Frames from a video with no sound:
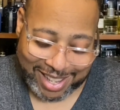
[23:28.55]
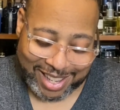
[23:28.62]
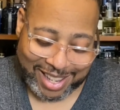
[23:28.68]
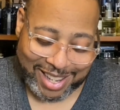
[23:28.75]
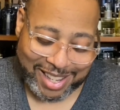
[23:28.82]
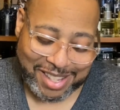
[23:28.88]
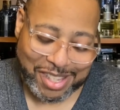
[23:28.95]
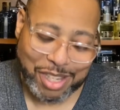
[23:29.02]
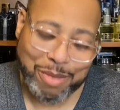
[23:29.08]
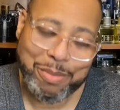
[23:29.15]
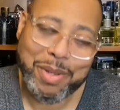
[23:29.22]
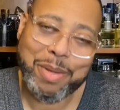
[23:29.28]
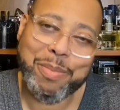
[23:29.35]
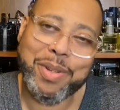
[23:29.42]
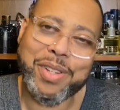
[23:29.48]
And he sent
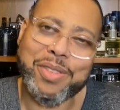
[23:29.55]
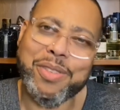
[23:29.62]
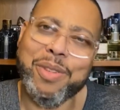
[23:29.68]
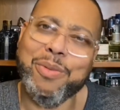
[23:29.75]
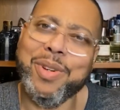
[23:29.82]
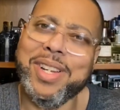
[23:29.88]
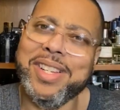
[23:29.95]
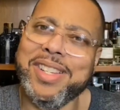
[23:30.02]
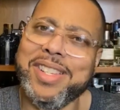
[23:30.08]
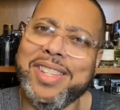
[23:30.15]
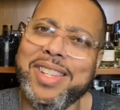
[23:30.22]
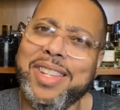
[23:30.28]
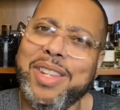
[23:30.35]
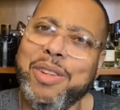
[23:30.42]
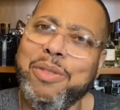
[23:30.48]
me a picture of, what is it,
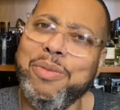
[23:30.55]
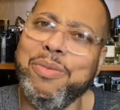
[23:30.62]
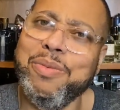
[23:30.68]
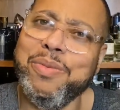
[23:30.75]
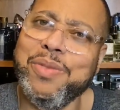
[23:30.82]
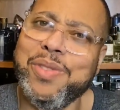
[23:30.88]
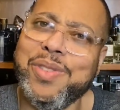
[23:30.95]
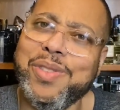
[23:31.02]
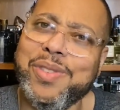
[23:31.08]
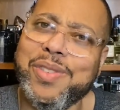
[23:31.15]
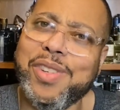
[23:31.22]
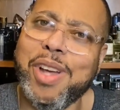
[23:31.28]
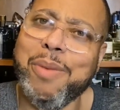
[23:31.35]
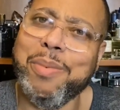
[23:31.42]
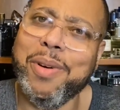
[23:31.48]
the new
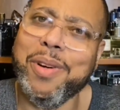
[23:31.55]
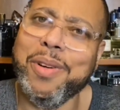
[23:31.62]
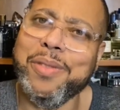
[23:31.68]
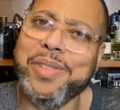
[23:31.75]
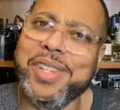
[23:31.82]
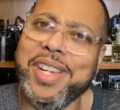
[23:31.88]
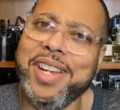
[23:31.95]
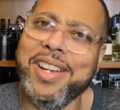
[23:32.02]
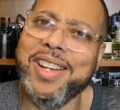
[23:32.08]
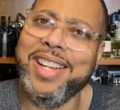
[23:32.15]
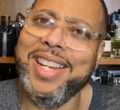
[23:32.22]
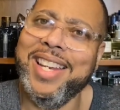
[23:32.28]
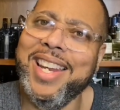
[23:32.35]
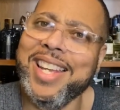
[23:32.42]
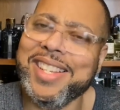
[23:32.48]
Jean Paul Gaultier
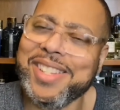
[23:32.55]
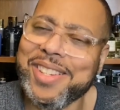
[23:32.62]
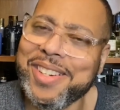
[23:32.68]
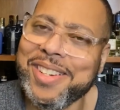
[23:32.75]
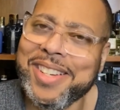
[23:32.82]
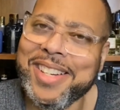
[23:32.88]
Elixir.